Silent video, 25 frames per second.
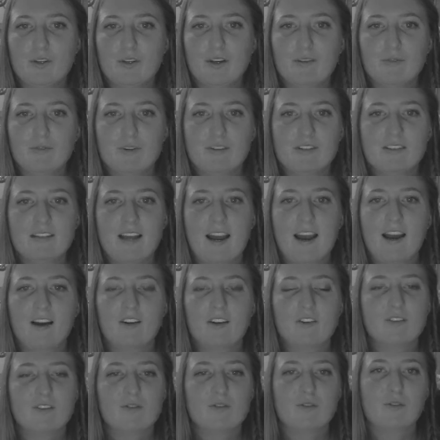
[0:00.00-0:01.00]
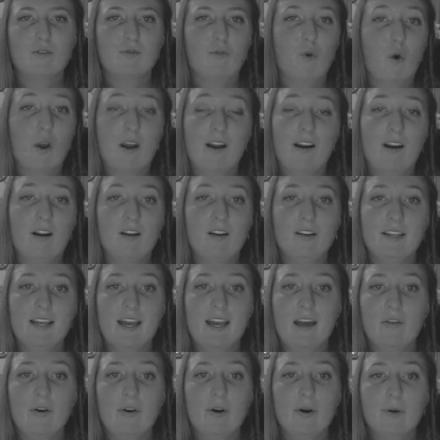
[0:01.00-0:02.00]
a different style just to avoid it
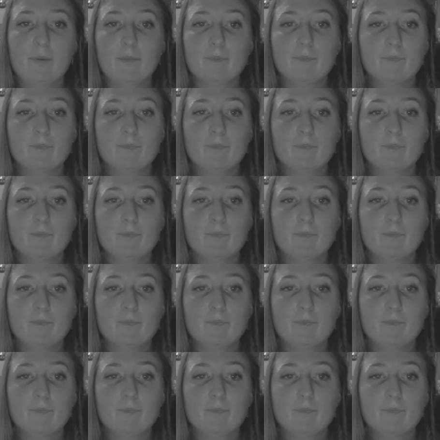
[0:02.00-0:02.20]
altogether,